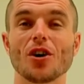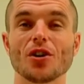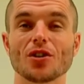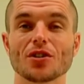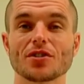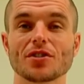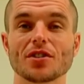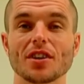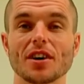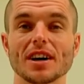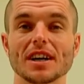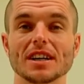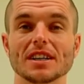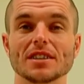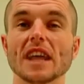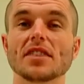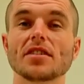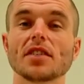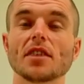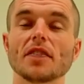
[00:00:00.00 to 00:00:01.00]
oxide.
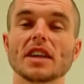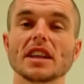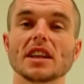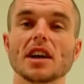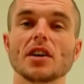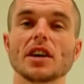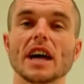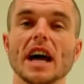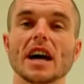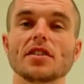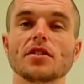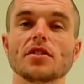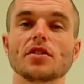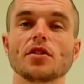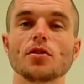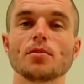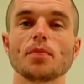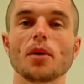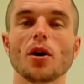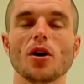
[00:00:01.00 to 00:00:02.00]
And something known as
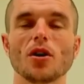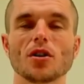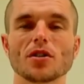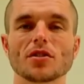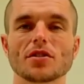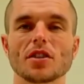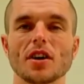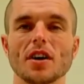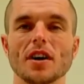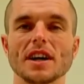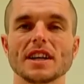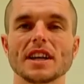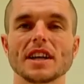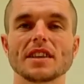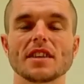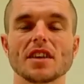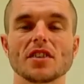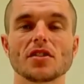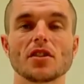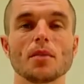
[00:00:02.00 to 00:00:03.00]
superoxide
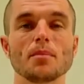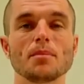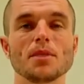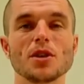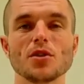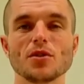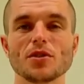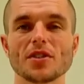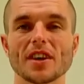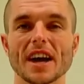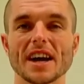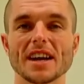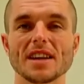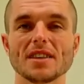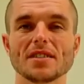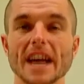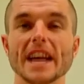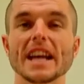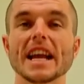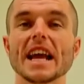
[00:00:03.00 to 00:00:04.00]

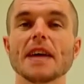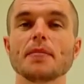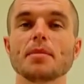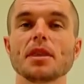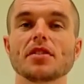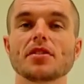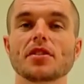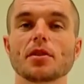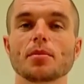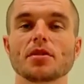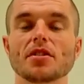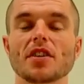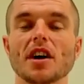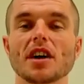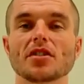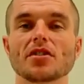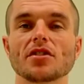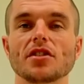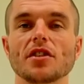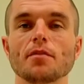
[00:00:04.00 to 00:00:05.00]
dismutase inhibits the
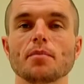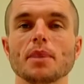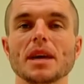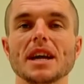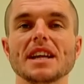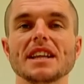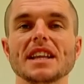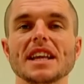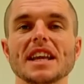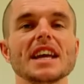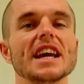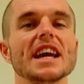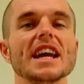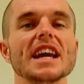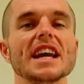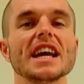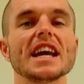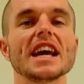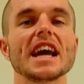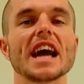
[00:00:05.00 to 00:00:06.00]
production of
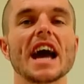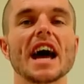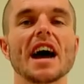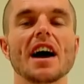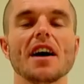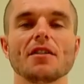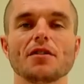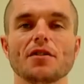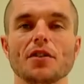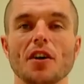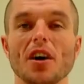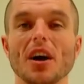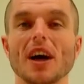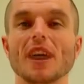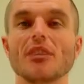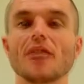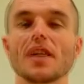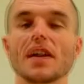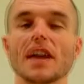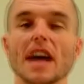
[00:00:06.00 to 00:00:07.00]

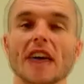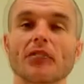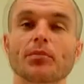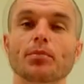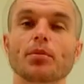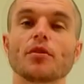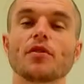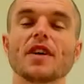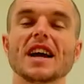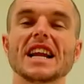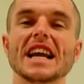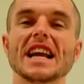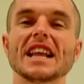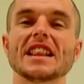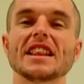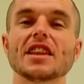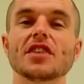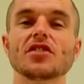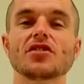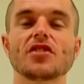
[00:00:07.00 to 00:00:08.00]
PDE5, thus
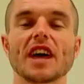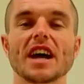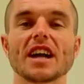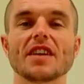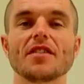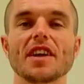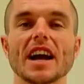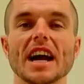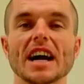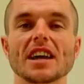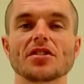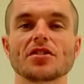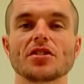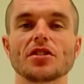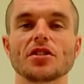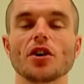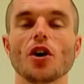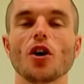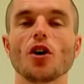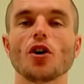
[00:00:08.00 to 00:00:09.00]
preventing the chain
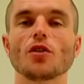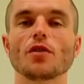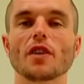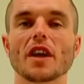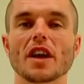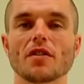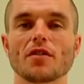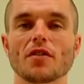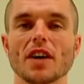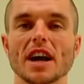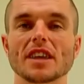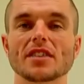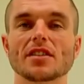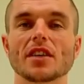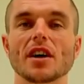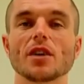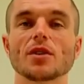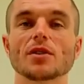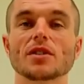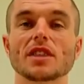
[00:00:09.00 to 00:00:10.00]
reaction of
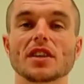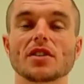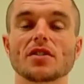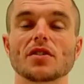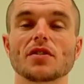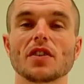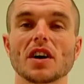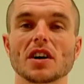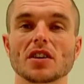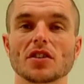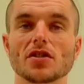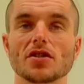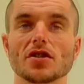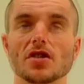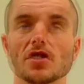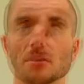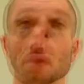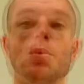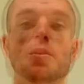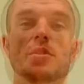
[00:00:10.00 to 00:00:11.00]
erectile
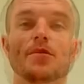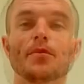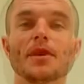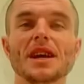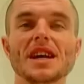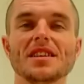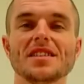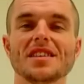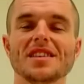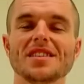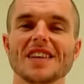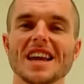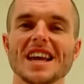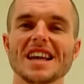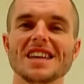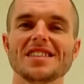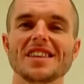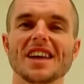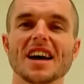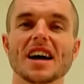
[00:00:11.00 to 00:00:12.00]
dysfunction, which means it's
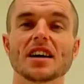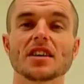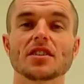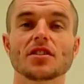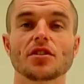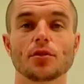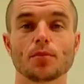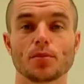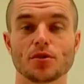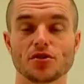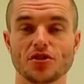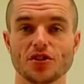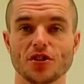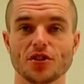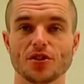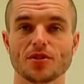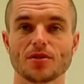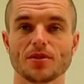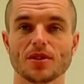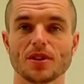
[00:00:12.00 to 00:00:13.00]
easier to
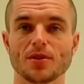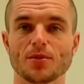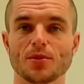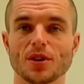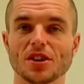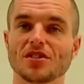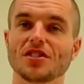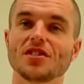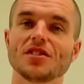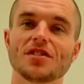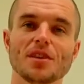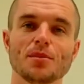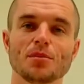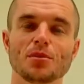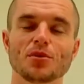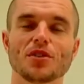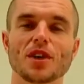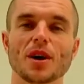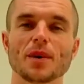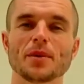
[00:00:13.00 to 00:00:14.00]
produce, which in
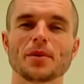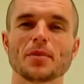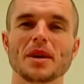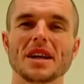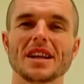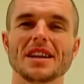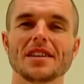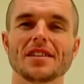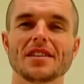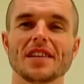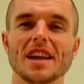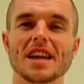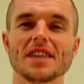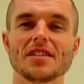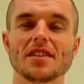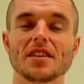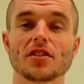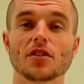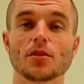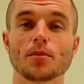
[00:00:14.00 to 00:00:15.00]
simple terms mean it's
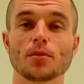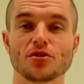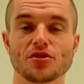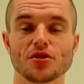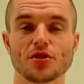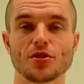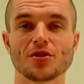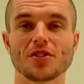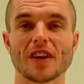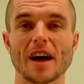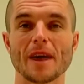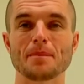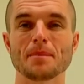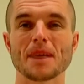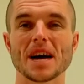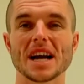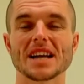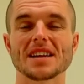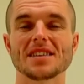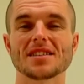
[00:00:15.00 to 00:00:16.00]
easier to produce and
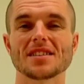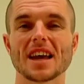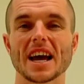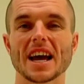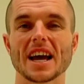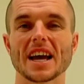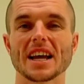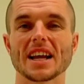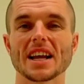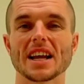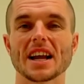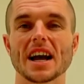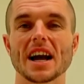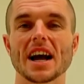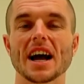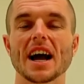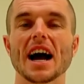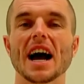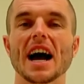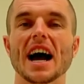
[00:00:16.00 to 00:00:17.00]
maintain
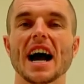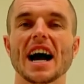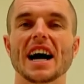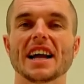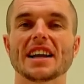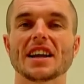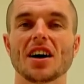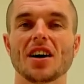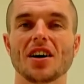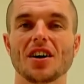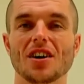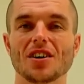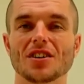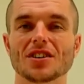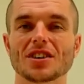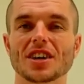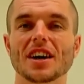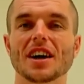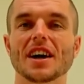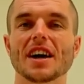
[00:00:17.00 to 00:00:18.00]
a
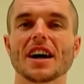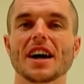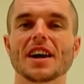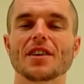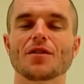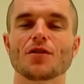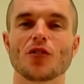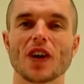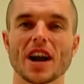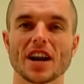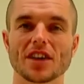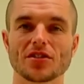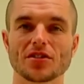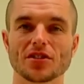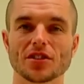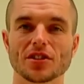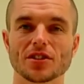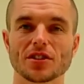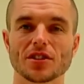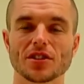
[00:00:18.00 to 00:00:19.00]
hard
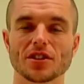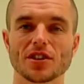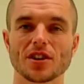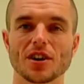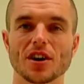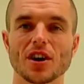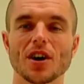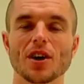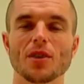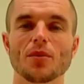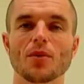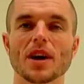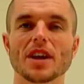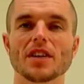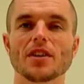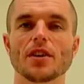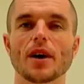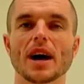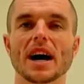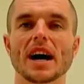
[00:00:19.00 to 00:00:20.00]
erection
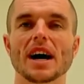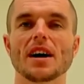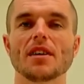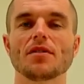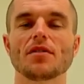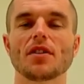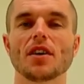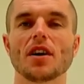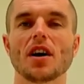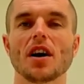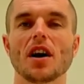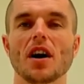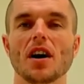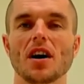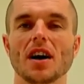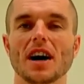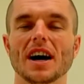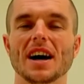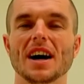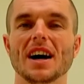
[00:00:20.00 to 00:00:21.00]
when you have
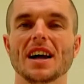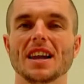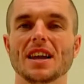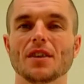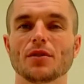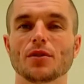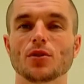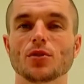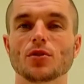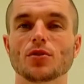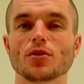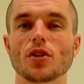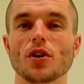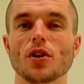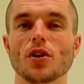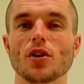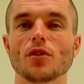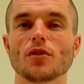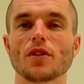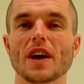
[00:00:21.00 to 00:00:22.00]
higher levels
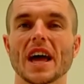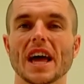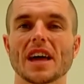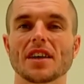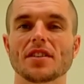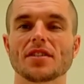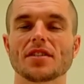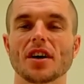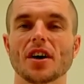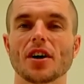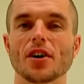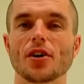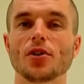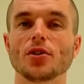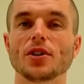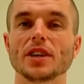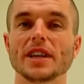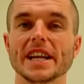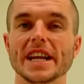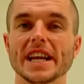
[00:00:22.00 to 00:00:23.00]
of
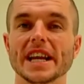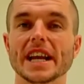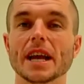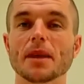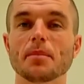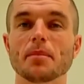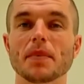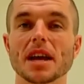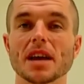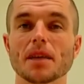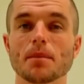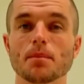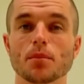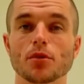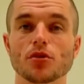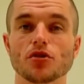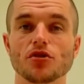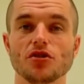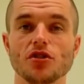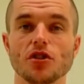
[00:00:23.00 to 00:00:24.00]
SOD being
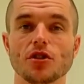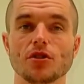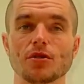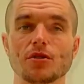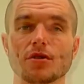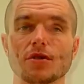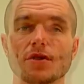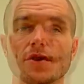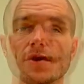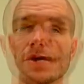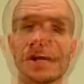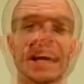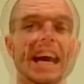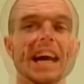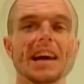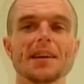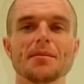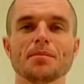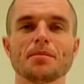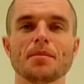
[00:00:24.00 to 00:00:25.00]
produced. And
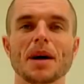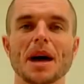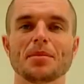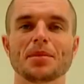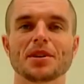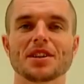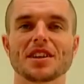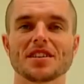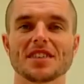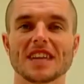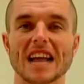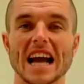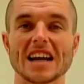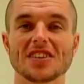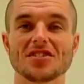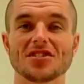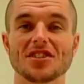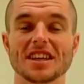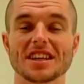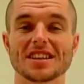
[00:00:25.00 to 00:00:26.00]
cayenne pepper doesn't
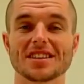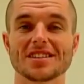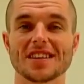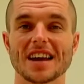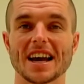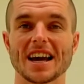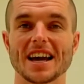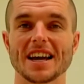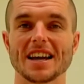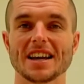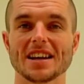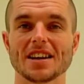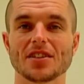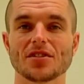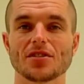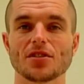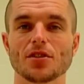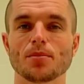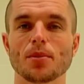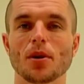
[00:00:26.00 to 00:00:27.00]
actually contain
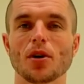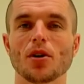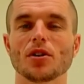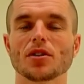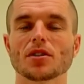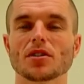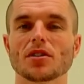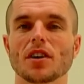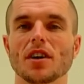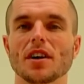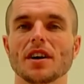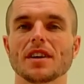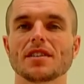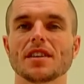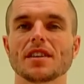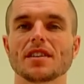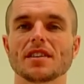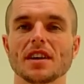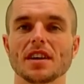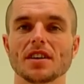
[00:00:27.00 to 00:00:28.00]

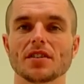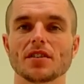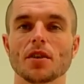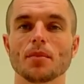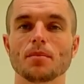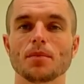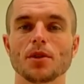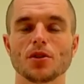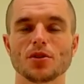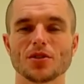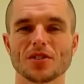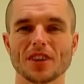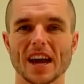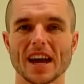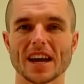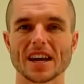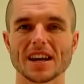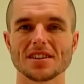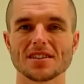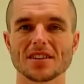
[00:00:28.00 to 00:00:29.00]
superoxide
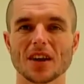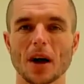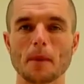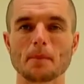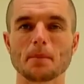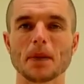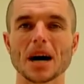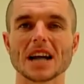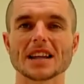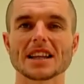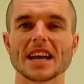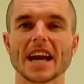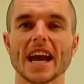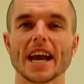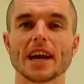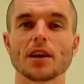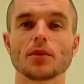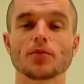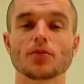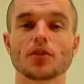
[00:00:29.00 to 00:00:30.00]
dismutase, but it
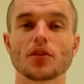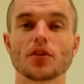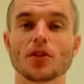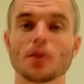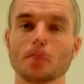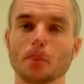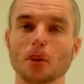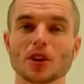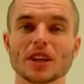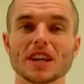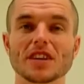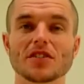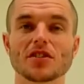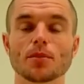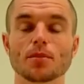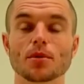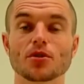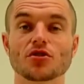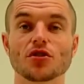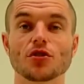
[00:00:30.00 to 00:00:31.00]
helps the body to
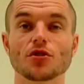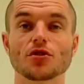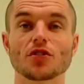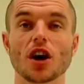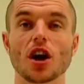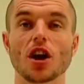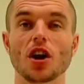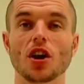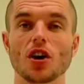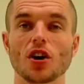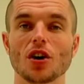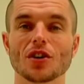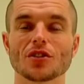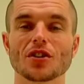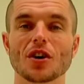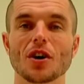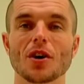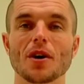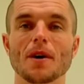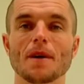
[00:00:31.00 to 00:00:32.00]
produce a
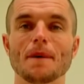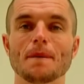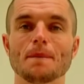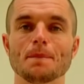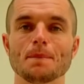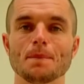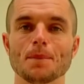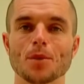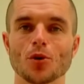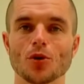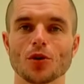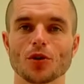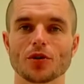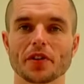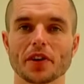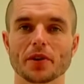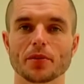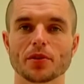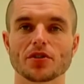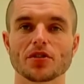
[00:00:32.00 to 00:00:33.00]
lot more of
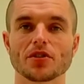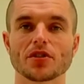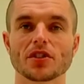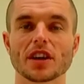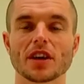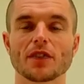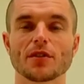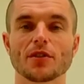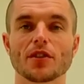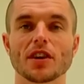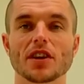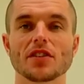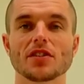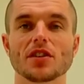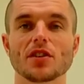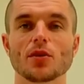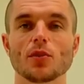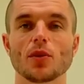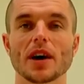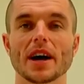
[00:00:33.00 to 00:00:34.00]
it, which is another
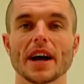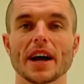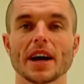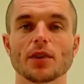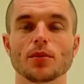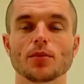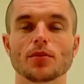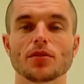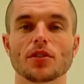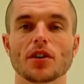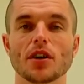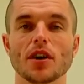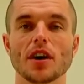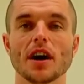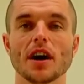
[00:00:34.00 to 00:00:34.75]
reason why it helps